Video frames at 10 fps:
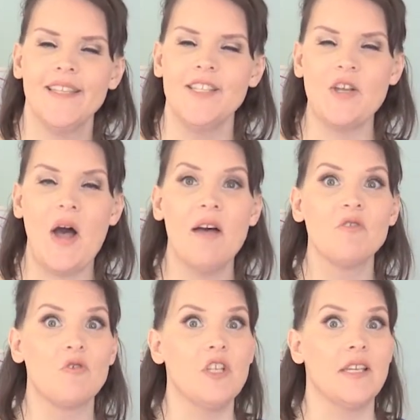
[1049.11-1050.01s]
So I
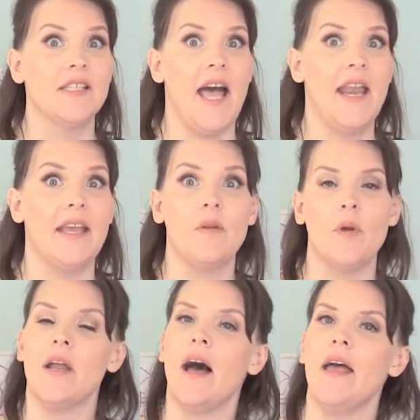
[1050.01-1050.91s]
was really excited
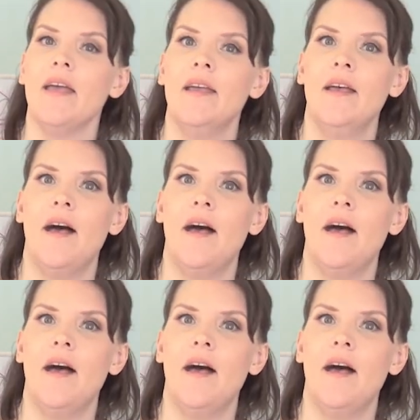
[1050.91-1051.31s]
when I